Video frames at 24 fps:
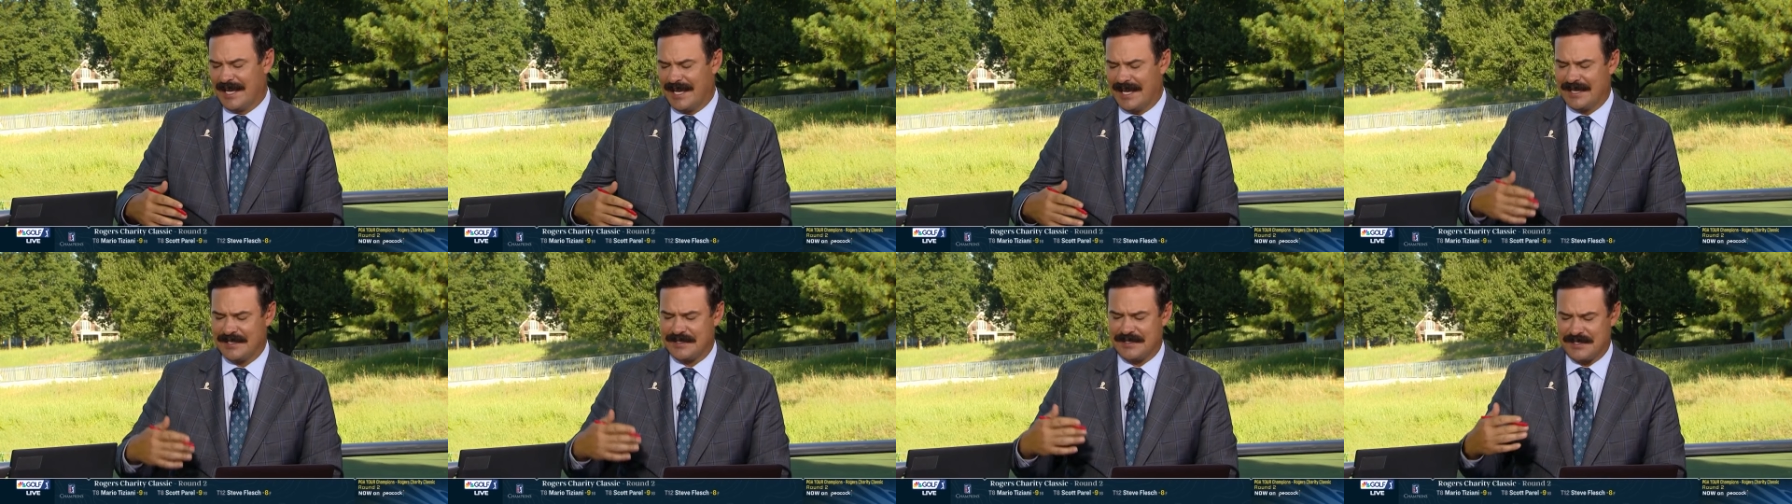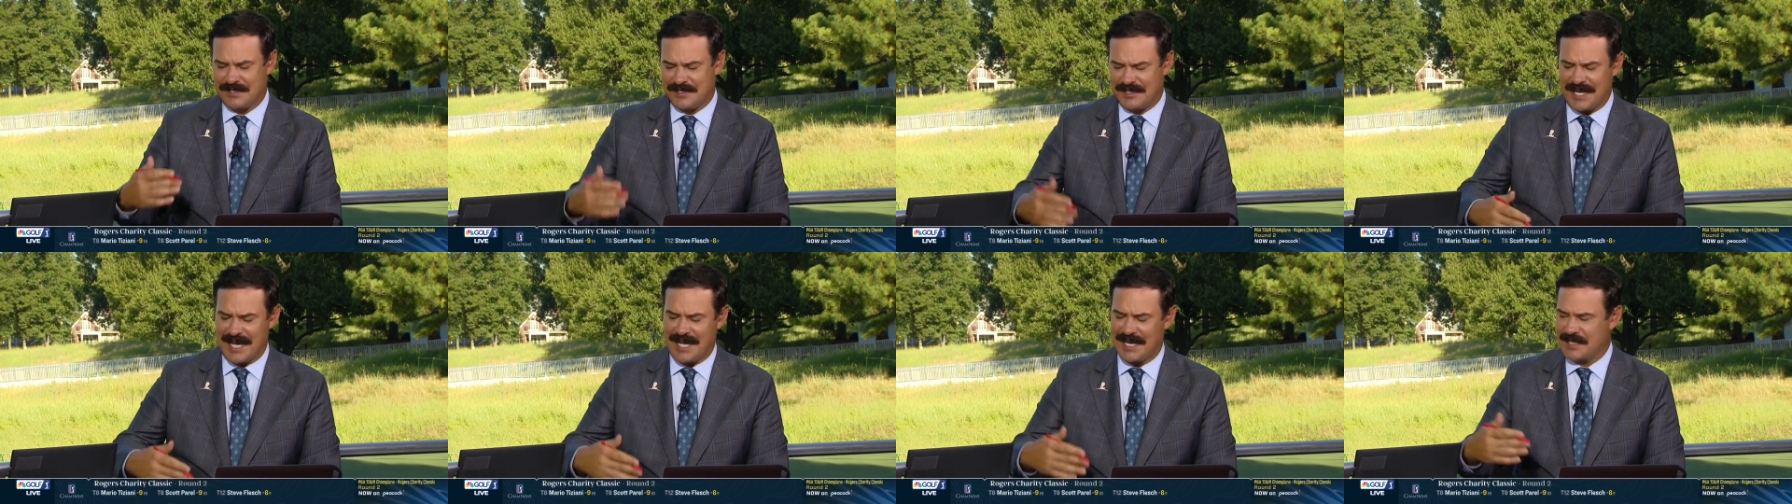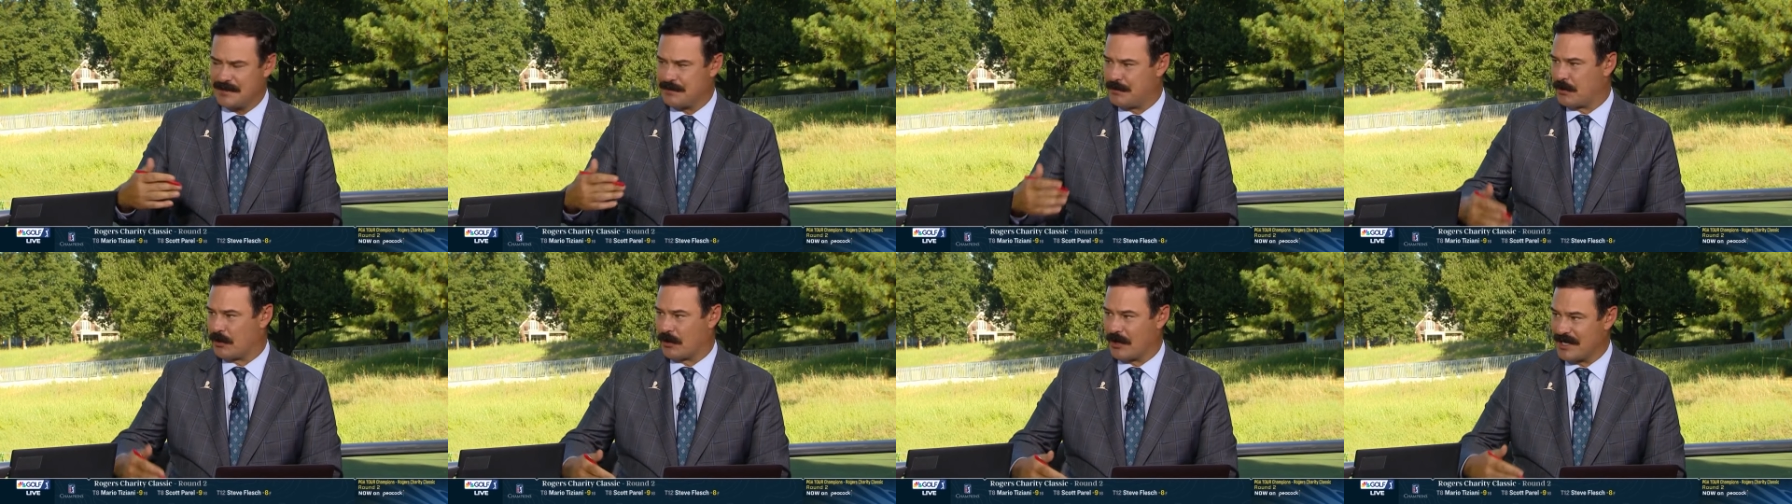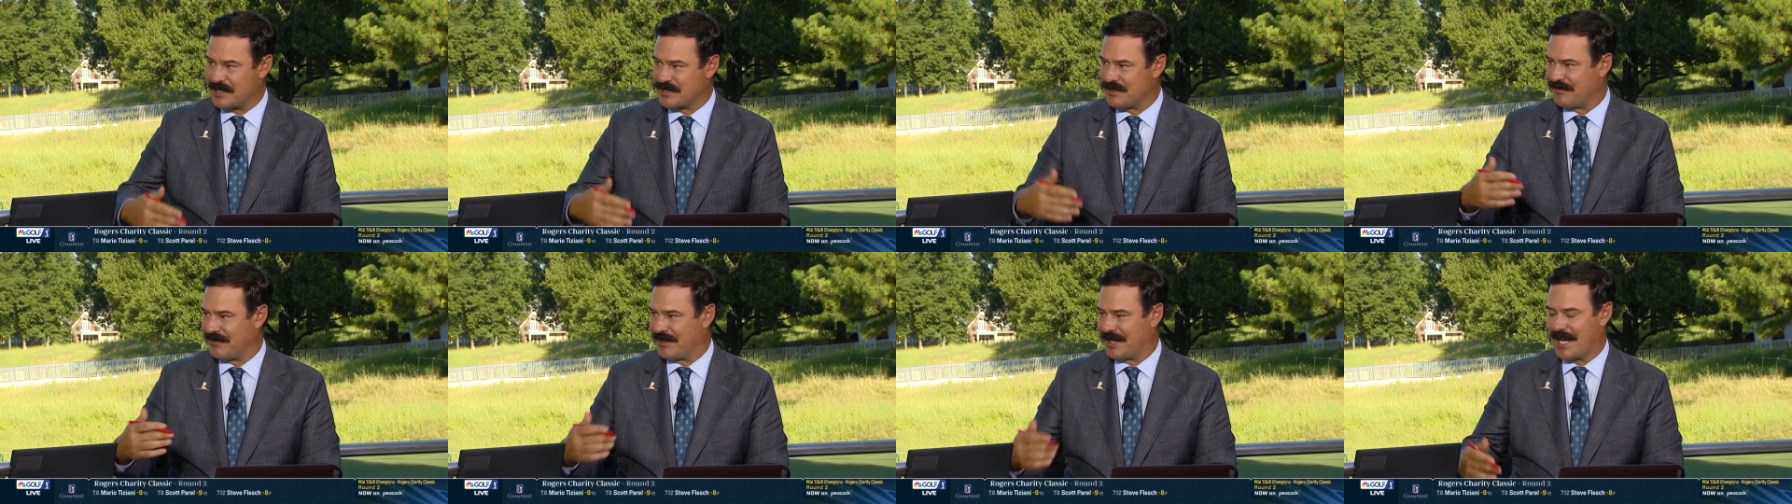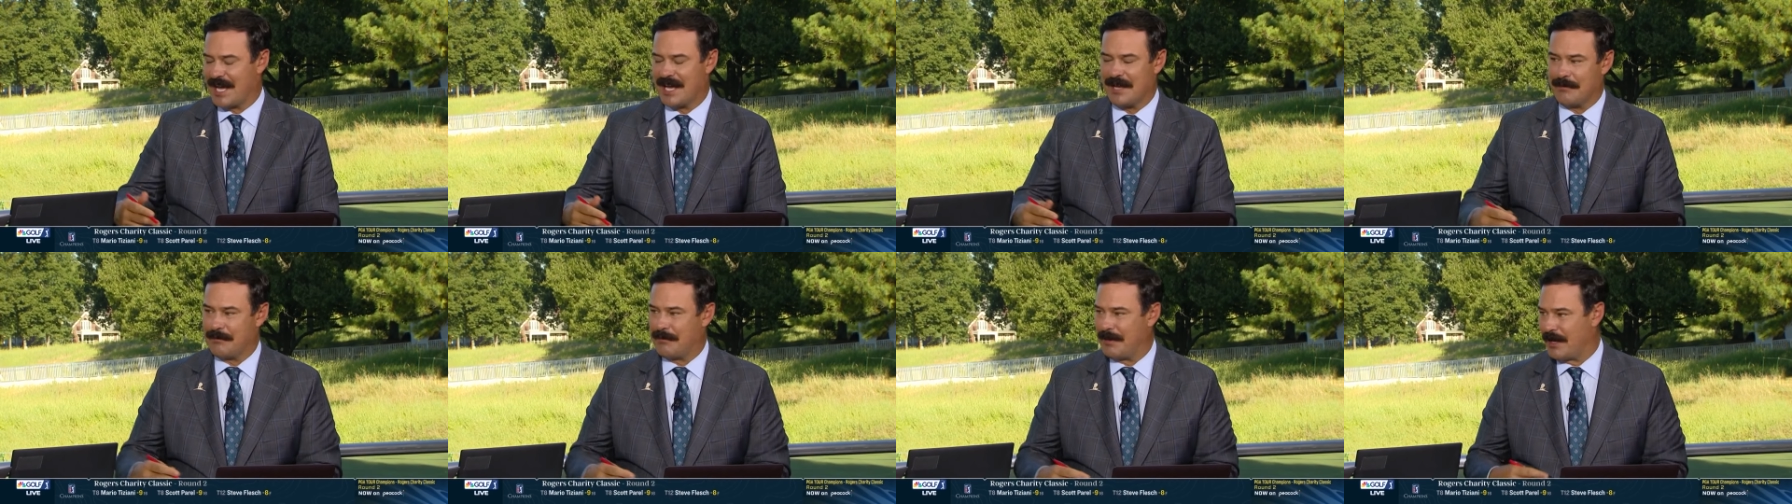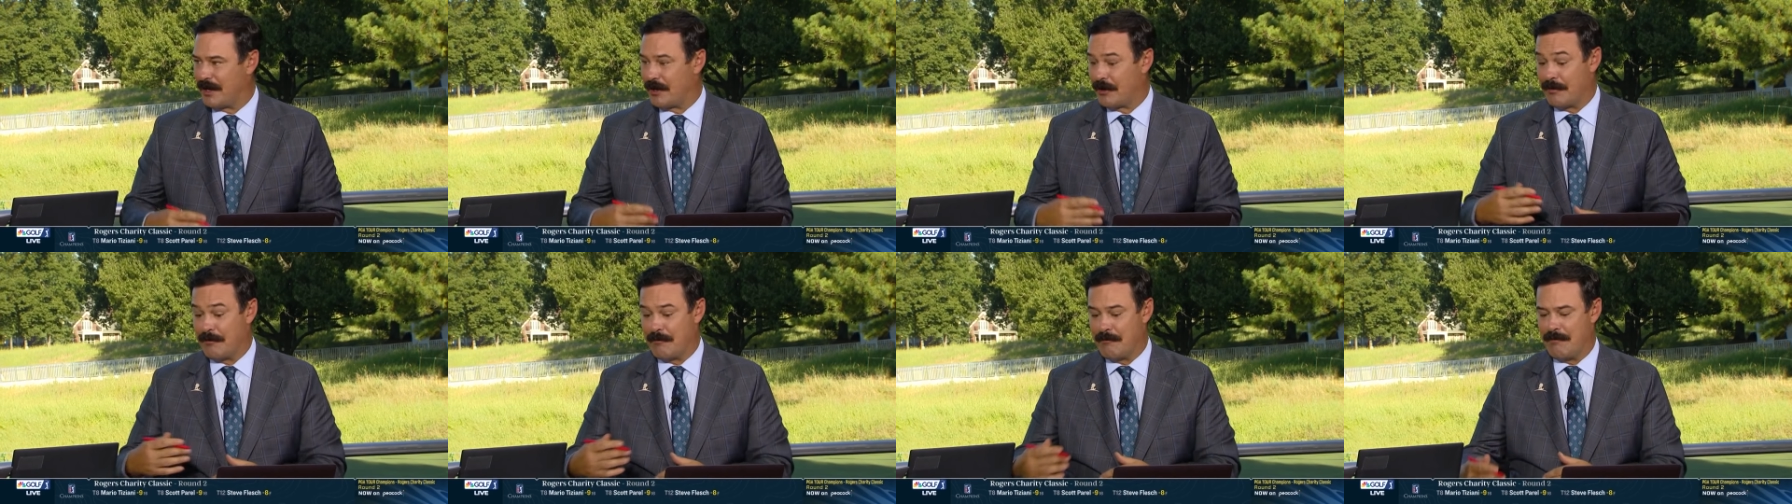And it's a stat he's progressively gotten
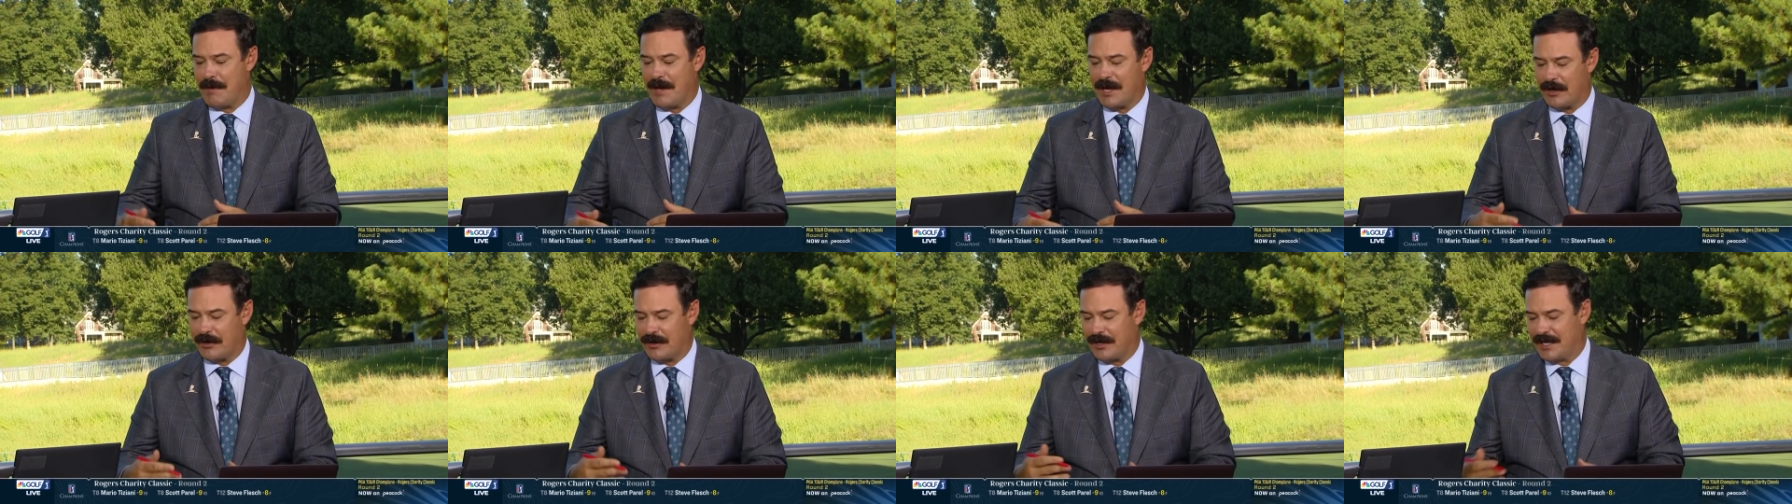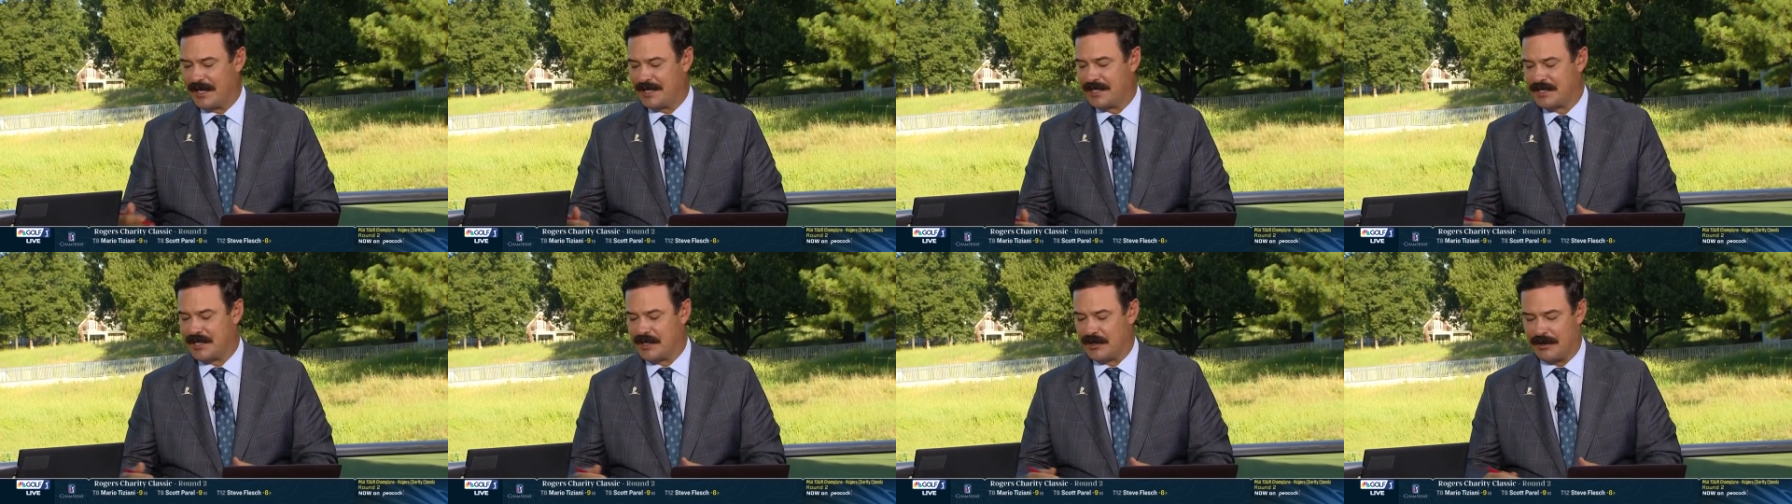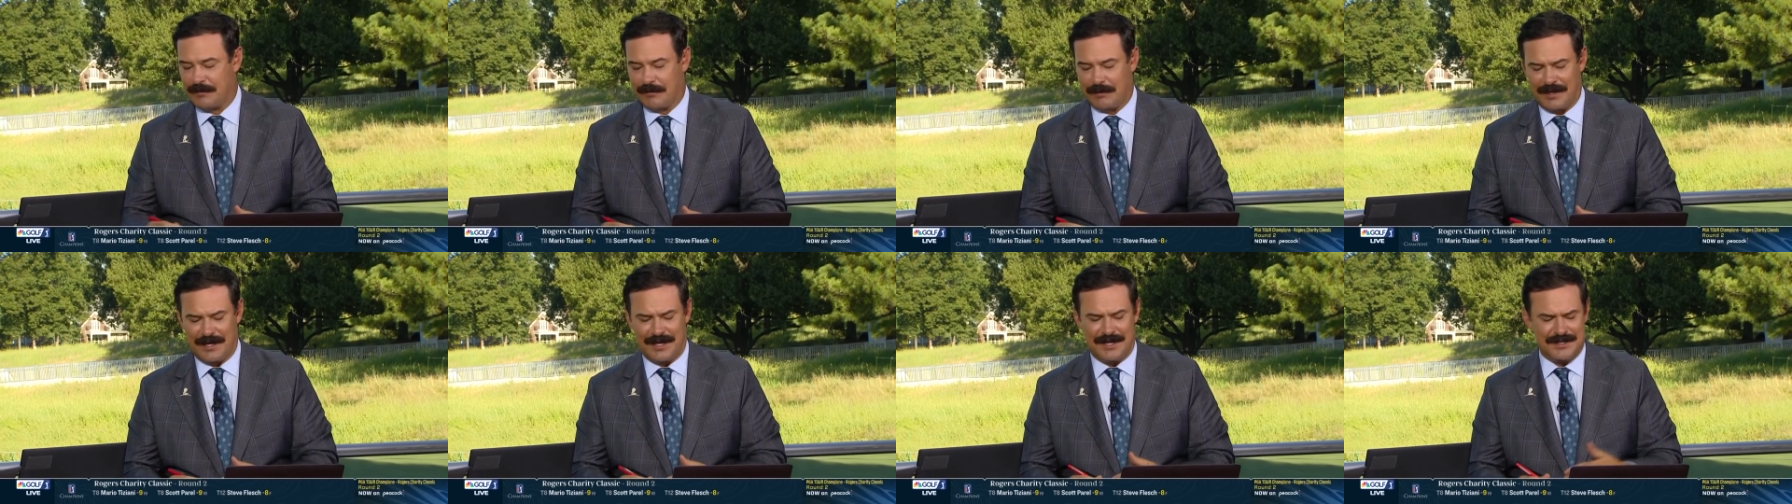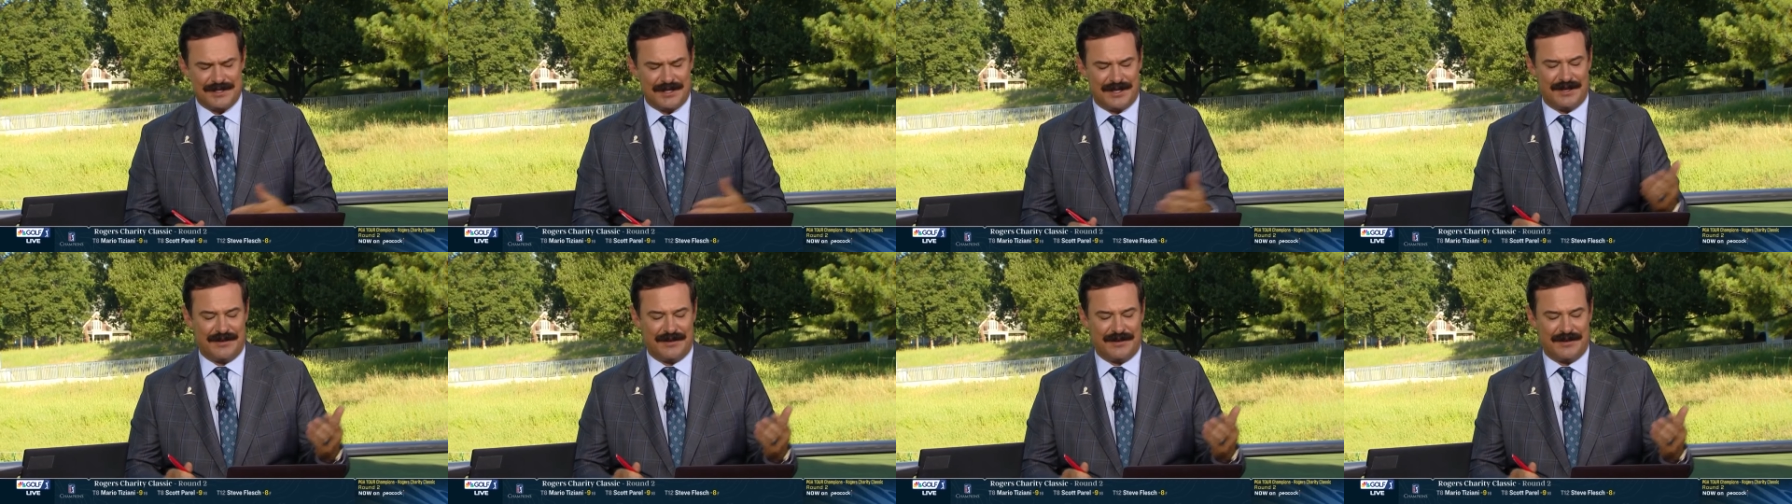better and better each year he plays.